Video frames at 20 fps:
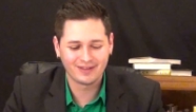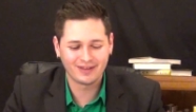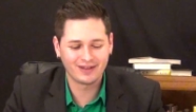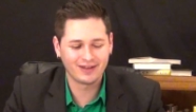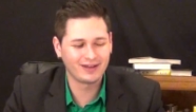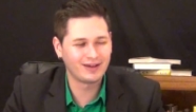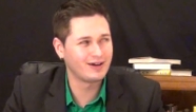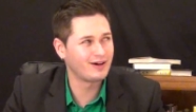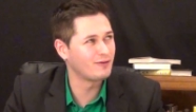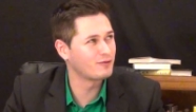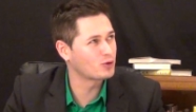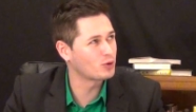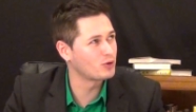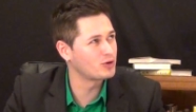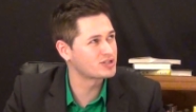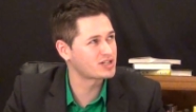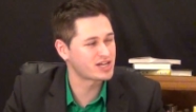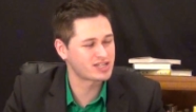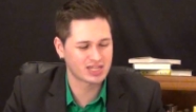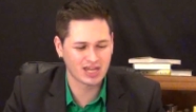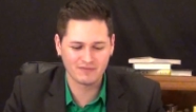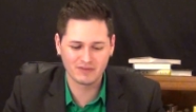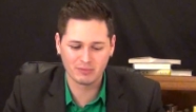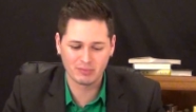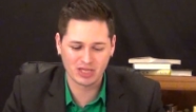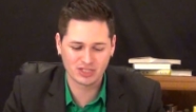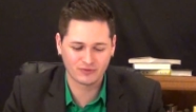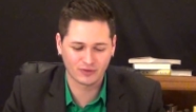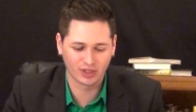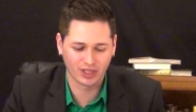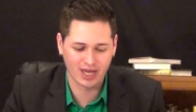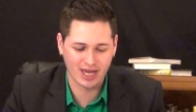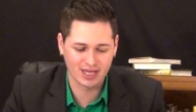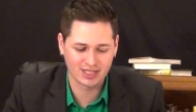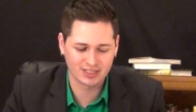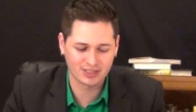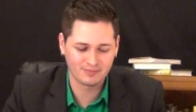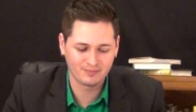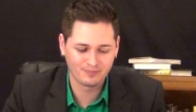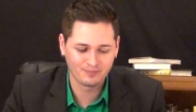uh, of course, I saved the best for
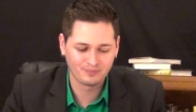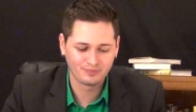last.